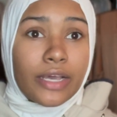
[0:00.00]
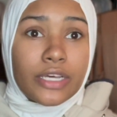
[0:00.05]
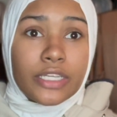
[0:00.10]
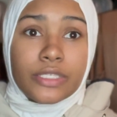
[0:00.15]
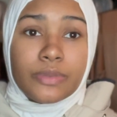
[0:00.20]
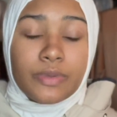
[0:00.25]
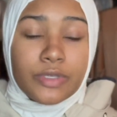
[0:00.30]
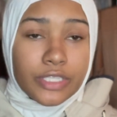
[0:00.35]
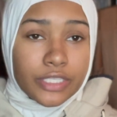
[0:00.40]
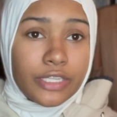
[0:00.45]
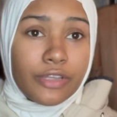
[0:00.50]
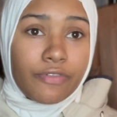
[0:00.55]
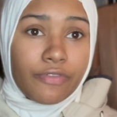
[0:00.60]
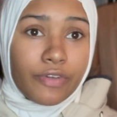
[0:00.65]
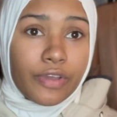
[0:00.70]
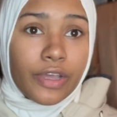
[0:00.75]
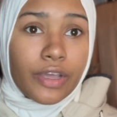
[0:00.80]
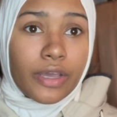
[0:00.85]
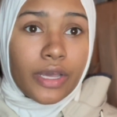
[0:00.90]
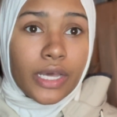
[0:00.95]
a
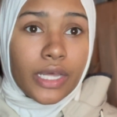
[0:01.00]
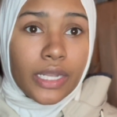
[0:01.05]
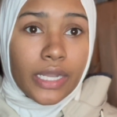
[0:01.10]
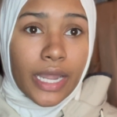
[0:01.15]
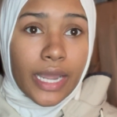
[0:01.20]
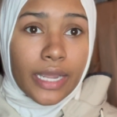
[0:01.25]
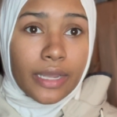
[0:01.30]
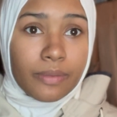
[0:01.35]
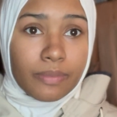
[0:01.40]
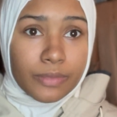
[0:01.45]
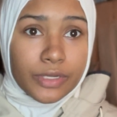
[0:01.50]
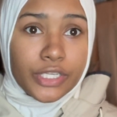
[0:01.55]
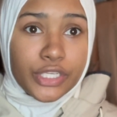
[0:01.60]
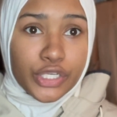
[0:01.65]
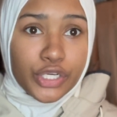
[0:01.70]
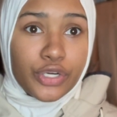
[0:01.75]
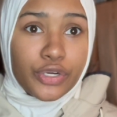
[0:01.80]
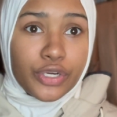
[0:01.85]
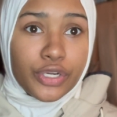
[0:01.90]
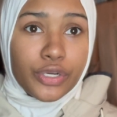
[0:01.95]
specific like
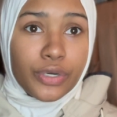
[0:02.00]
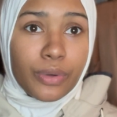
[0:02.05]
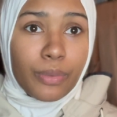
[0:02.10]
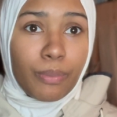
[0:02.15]
material,